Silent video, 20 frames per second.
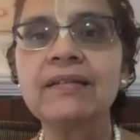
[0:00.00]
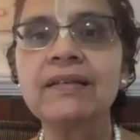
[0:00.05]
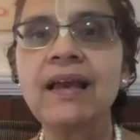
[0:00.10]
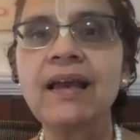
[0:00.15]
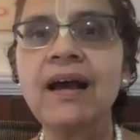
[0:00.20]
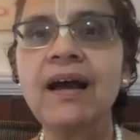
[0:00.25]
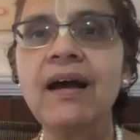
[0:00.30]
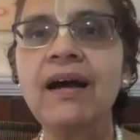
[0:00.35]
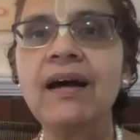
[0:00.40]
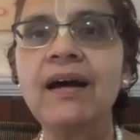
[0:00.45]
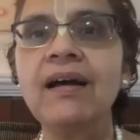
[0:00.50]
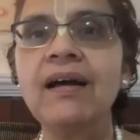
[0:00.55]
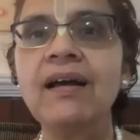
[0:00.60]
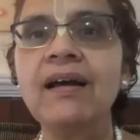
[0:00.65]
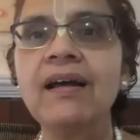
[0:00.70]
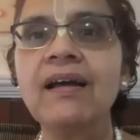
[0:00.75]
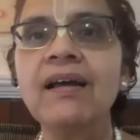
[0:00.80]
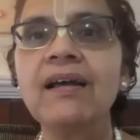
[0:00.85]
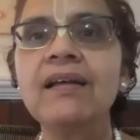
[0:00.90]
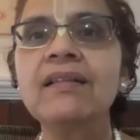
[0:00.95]
Yeah.
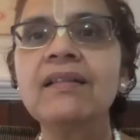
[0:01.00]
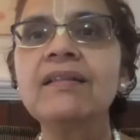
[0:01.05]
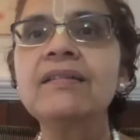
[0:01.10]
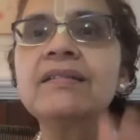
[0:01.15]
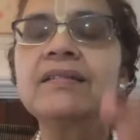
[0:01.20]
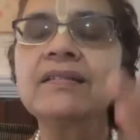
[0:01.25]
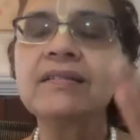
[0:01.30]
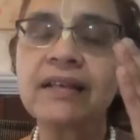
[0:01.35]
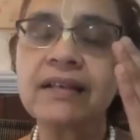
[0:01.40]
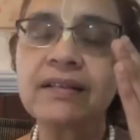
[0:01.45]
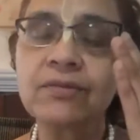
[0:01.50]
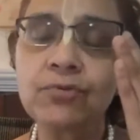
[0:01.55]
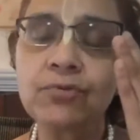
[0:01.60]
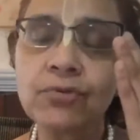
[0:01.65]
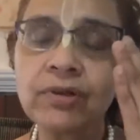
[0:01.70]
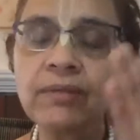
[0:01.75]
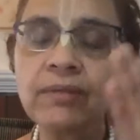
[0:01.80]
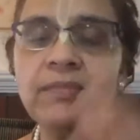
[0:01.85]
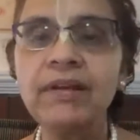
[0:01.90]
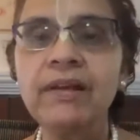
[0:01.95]
This is
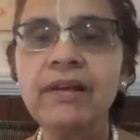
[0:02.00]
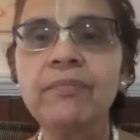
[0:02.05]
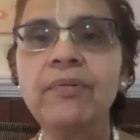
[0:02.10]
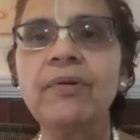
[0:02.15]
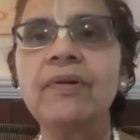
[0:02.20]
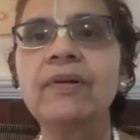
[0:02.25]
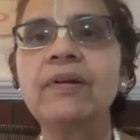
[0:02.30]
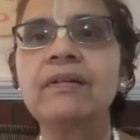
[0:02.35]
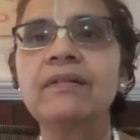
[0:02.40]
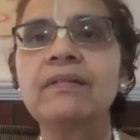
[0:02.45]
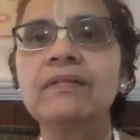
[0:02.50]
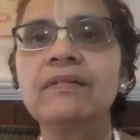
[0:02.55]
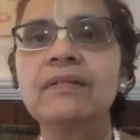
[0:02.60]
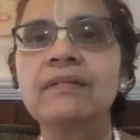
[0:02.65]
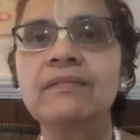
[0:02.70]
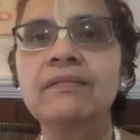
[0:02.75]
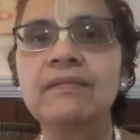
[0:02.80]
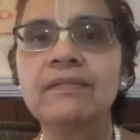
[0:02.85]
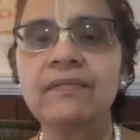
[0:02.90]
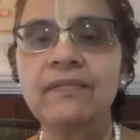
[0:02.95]
extremely important.
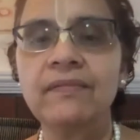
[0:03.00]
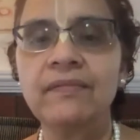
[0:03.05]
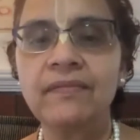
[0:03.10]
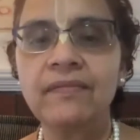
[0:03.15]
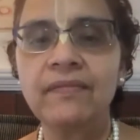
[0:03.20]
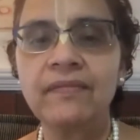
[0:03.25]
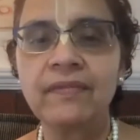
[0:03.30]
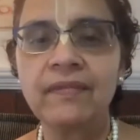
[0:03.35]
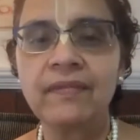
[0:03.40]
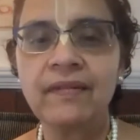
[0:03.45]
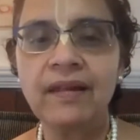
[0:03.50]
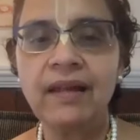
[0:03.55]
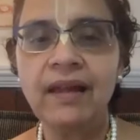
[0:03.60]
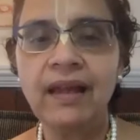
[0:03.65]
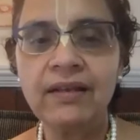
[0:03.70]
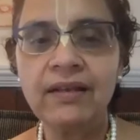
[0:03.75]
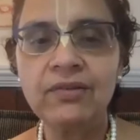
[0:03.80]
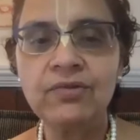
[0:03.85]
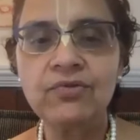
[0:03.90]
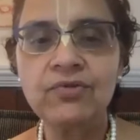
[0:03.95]

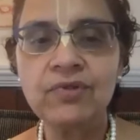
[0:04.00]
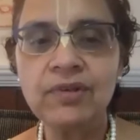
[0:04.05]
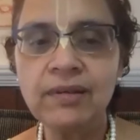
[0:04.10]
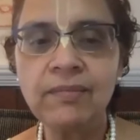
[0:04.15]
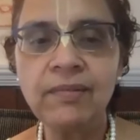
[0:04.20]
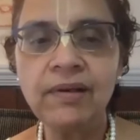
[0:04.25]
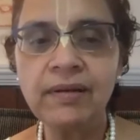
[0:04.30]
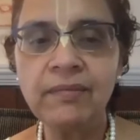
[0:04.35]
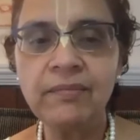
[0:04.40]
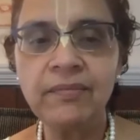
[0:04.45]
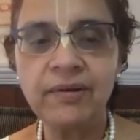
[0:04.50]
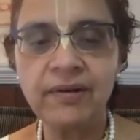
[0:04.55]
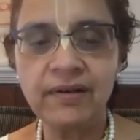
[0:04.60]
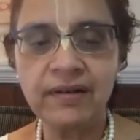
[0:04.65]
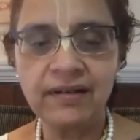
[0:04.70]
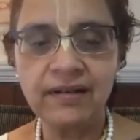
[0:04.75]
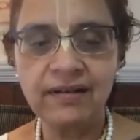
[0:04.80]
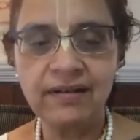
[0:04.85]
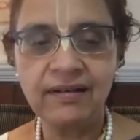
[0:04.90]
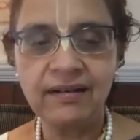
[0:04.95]
Extremely
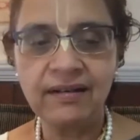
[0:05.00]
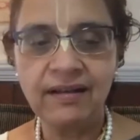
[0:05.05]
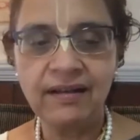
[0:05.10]
important.